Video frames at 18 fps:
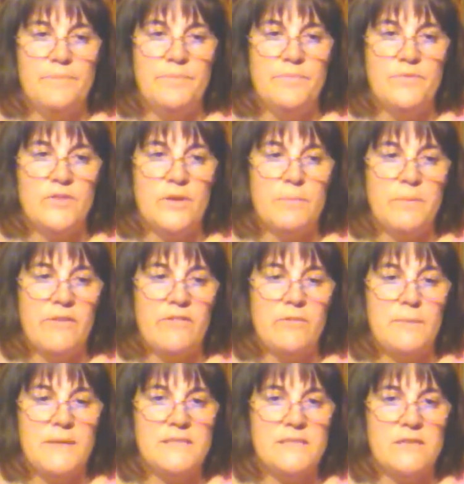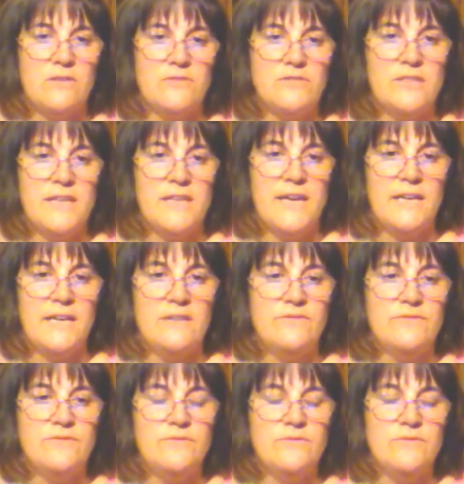So I'm giving myself to the end
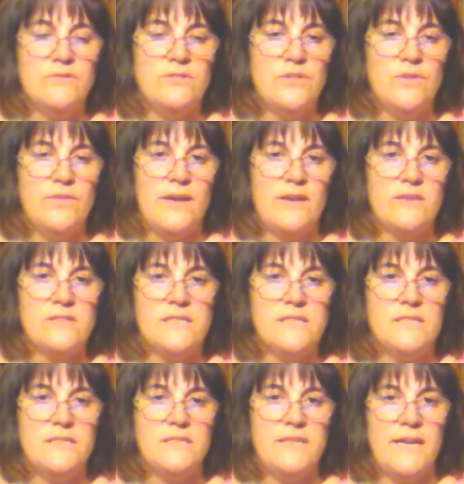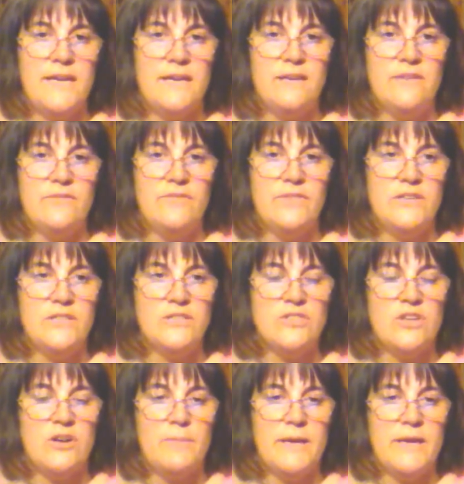of 2010 to
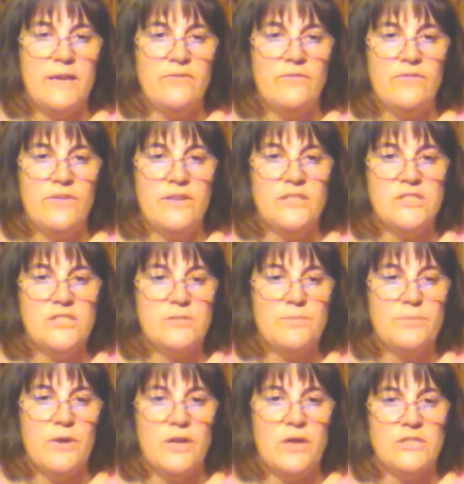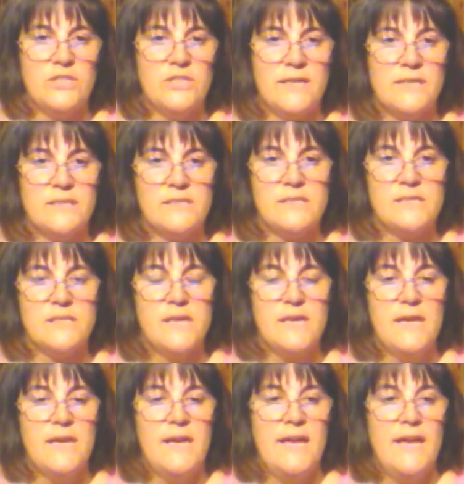finish all my unfinished projects,
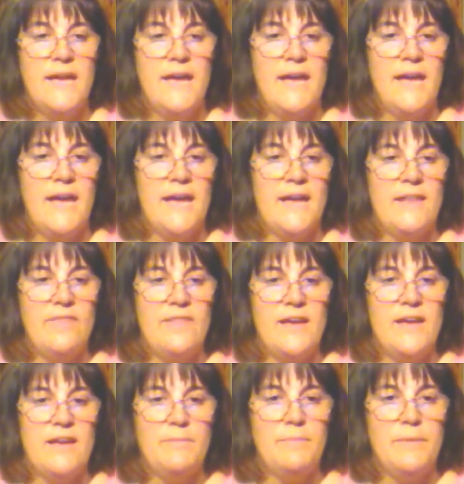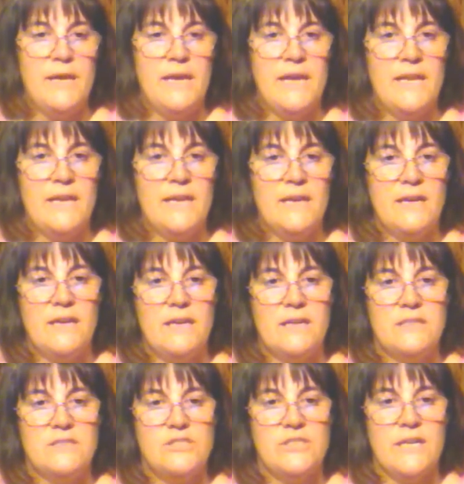and then beginning
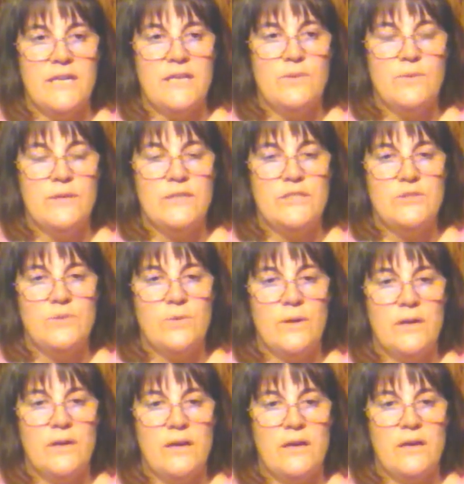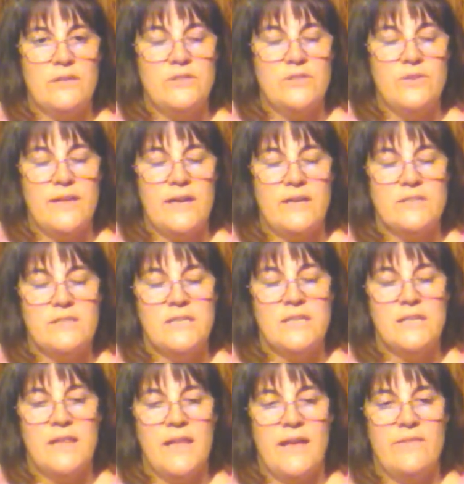in January
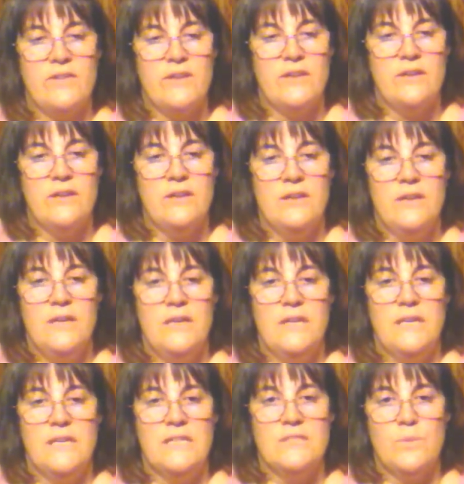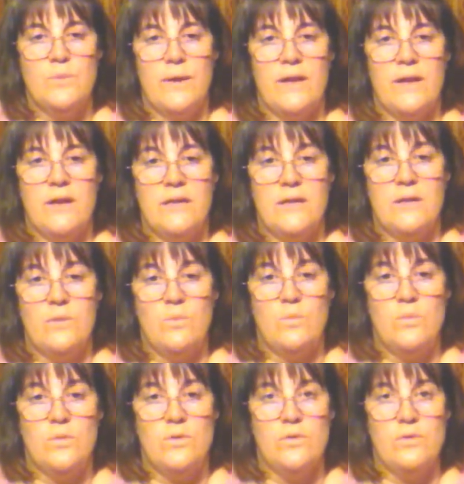2011 is when
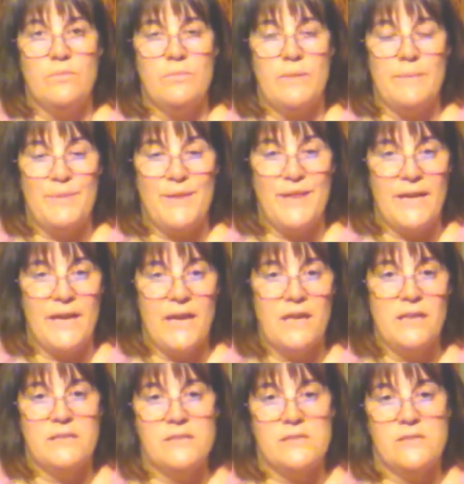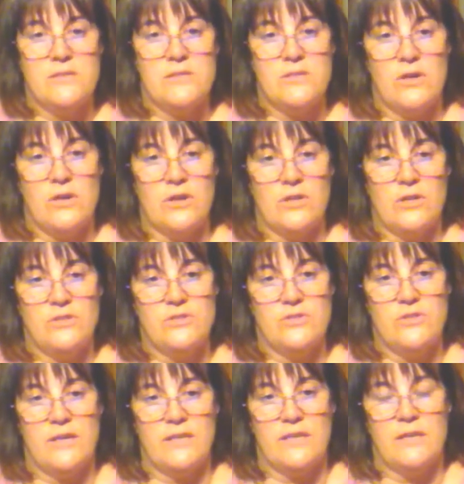my plan is to start
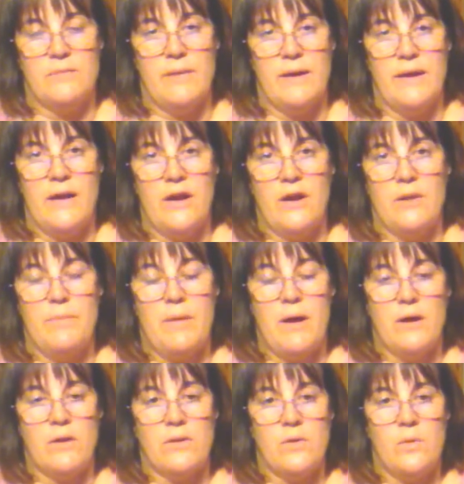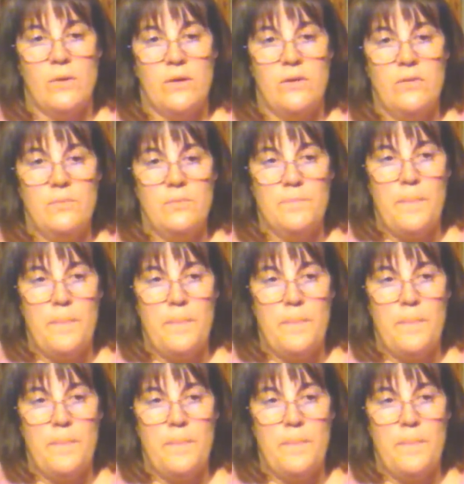constructing my Harry Potter quilt.